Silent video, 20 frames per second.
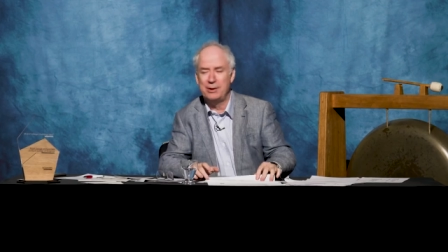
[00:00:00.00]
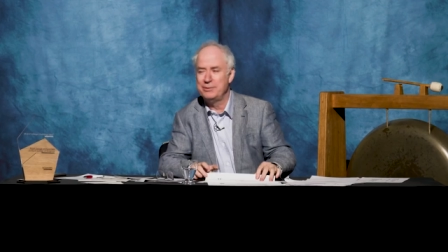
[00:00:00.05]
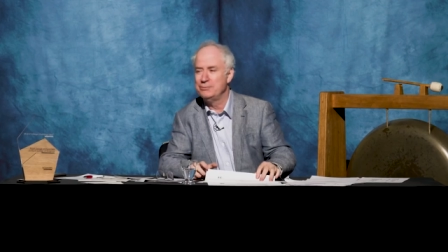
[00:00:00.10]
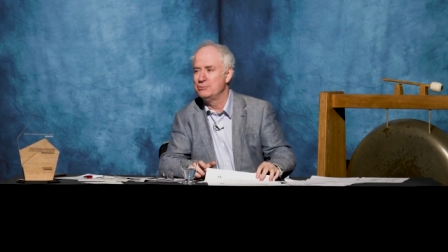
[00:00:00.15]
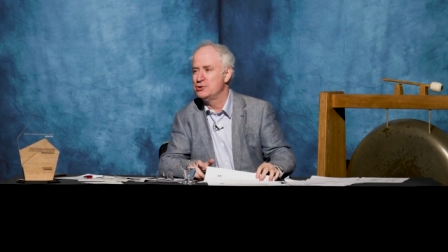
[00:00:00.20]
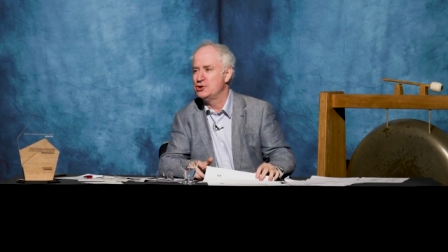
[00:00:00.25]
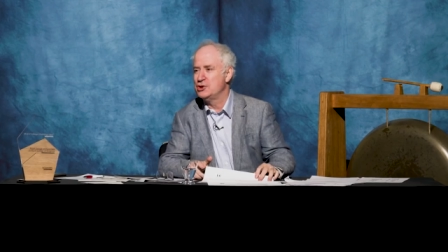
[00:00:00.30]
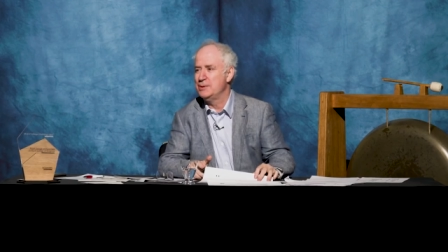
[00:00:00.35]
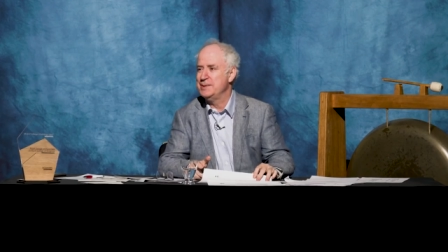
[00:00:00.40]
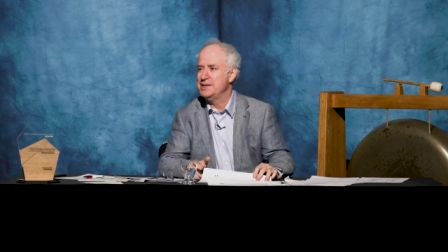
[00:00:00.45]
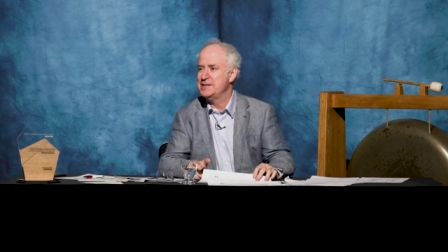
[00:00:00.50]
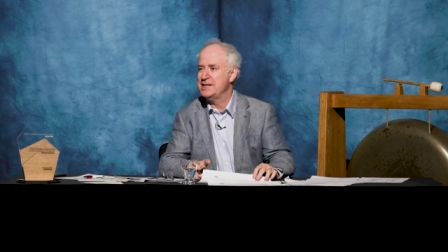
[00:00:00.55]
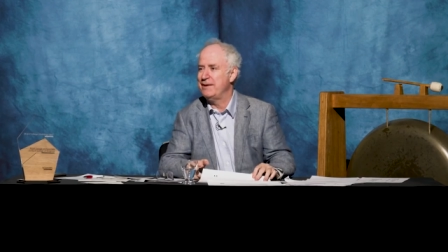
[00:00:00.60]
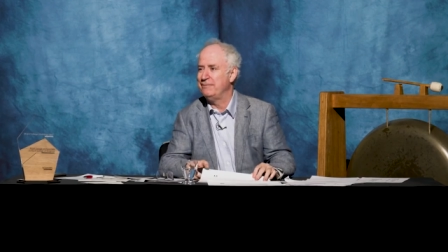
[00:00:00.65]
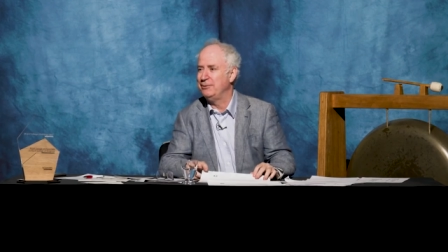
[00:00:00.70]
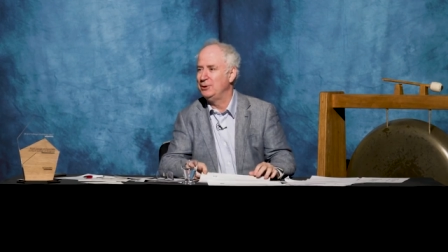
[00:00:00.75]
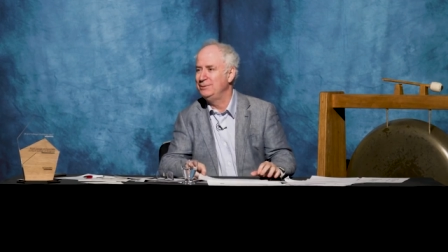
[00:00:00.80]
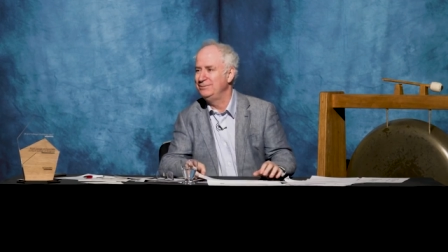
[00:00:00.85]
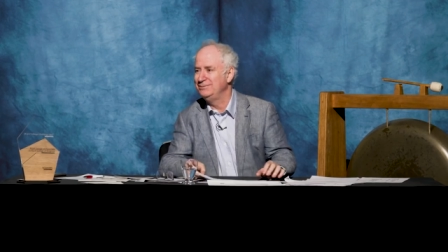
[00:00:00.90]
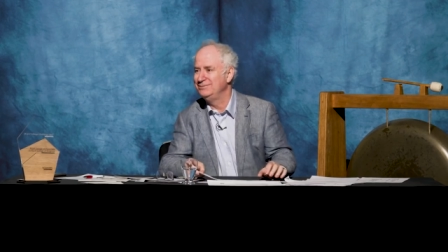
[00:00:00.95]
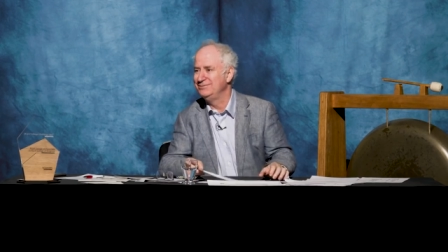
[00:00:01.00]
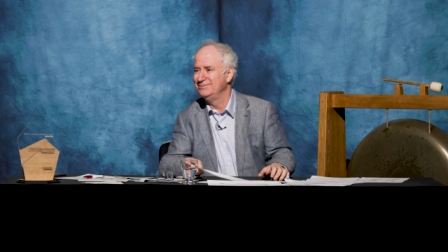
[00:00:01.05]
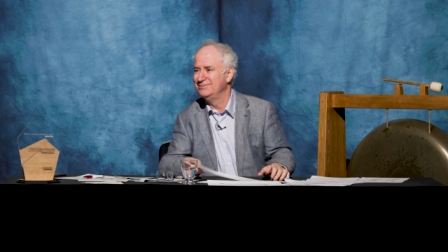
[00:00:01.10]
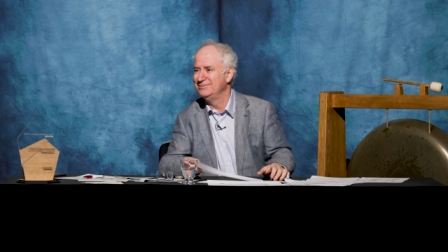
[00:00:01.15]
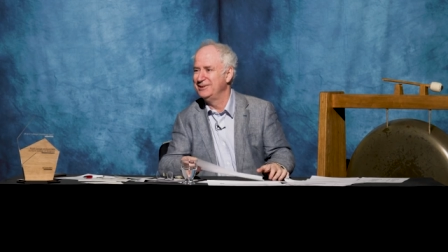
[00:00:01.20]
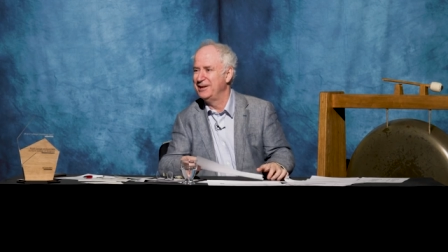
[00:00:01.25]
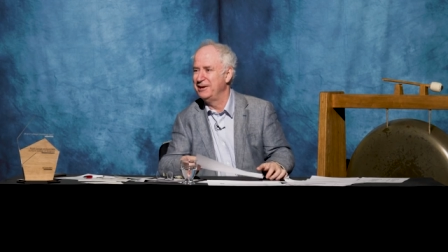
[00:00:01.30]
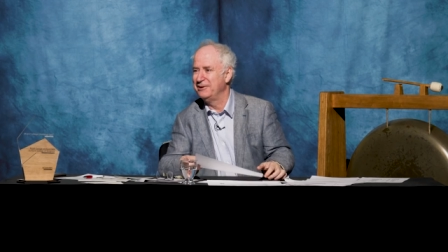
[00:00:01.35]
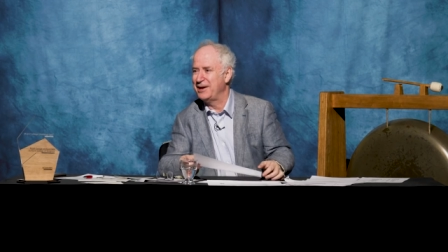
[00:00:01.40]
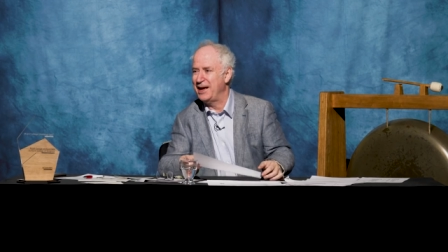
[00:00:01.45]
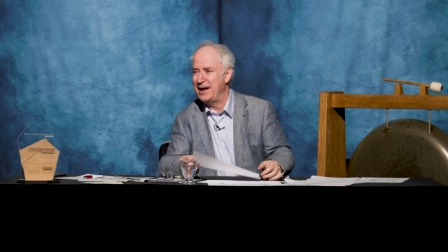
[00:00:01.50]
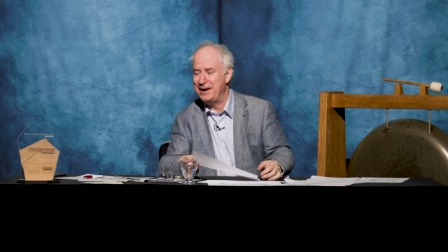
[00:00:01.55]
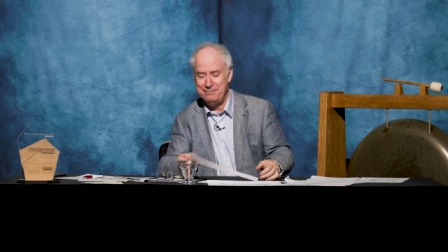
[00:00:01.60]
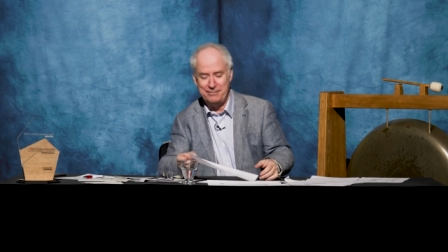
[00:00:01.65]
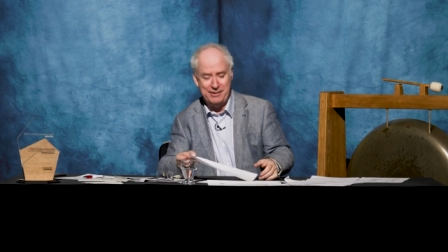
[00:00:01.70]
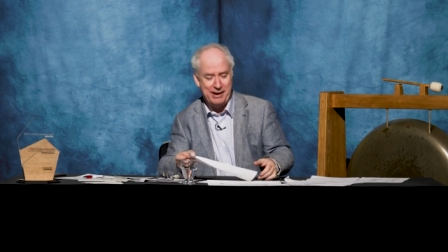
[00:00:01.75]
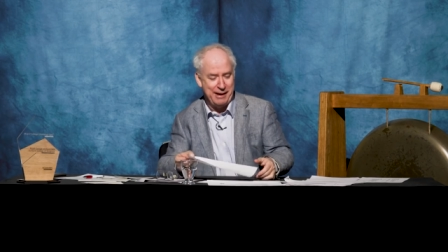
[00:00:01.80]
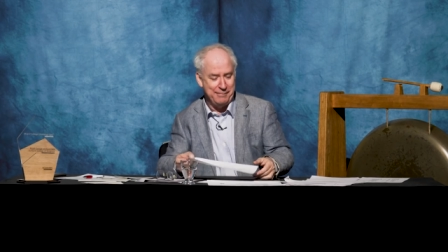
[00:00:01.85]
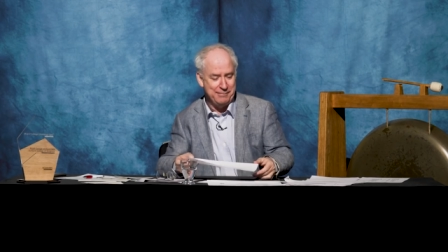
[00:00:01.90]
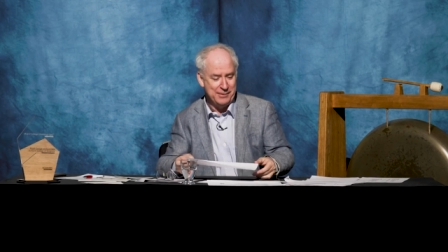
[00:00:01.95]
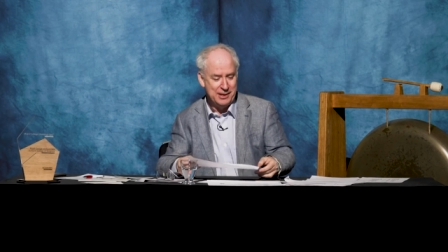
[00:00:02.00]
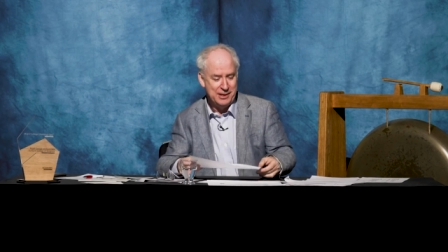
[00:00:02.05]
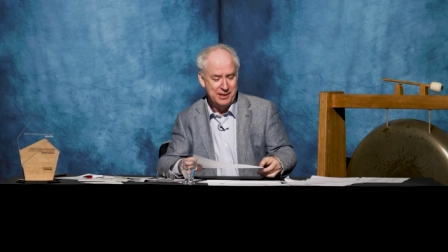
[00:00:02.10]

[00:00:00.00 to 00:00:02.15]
one was Jimmy Savile. Okay, yeah.